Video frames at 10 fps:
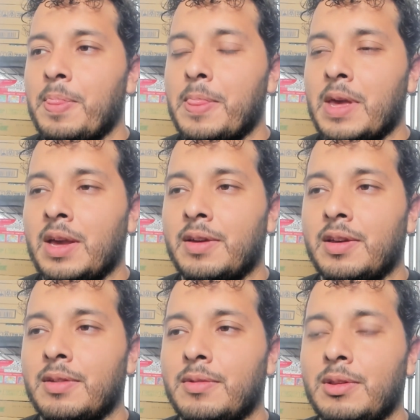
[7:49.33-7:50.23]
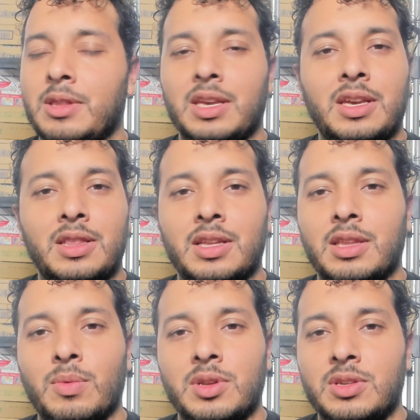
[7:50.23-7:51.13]
and thinking that they
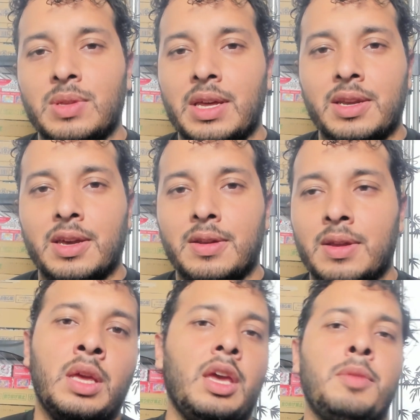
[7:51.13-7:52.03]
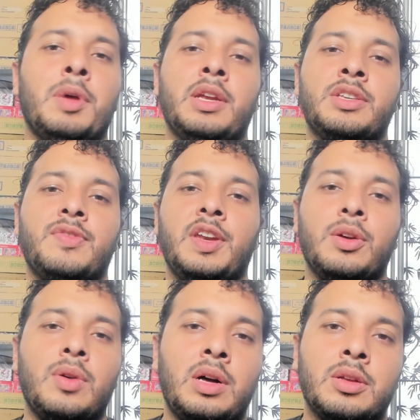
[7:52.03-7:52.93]
wouldn't do that again. In my next video,
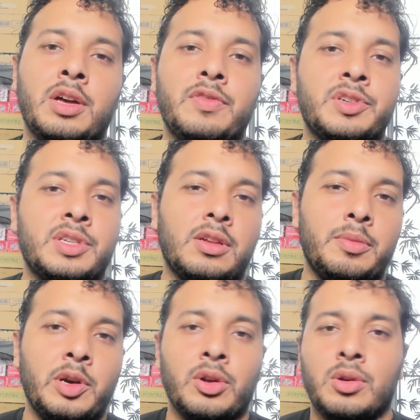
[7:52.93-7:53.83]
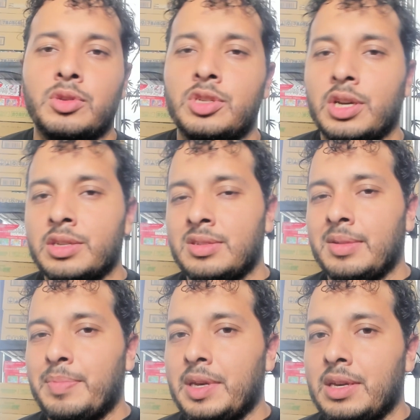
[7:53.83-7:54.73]
I'll cover Stellar Miracle just a
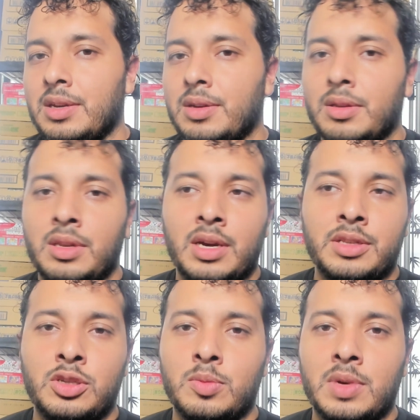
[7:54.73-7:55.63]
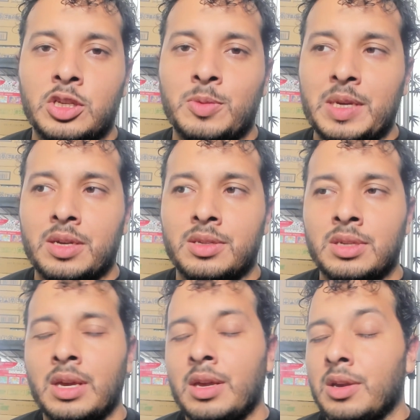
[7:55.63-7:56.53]
bit, not too much, because
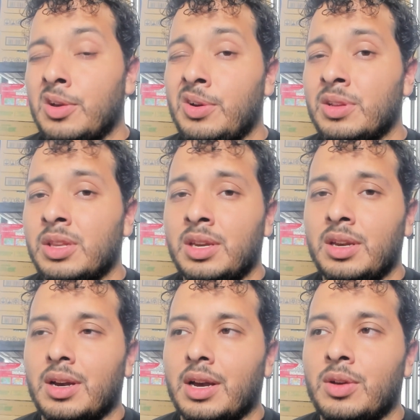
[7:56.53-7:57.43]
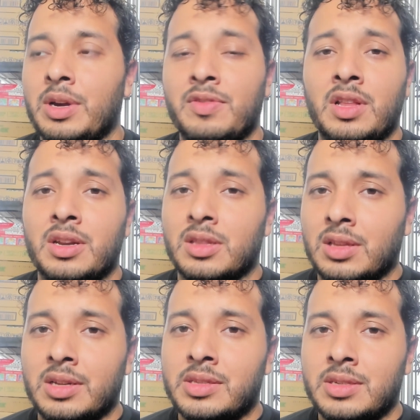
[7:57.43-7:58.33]
currently I don't have a lot of
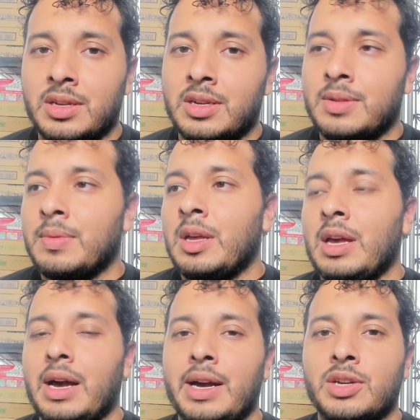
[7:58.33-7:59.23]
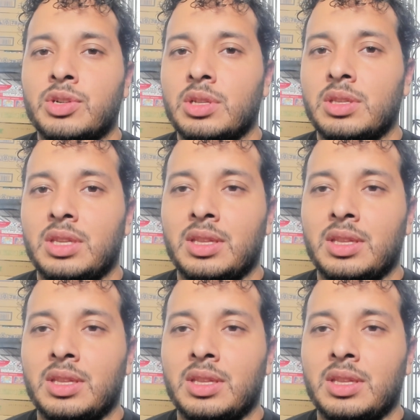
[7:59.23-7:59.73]
thoughts on it. I actually think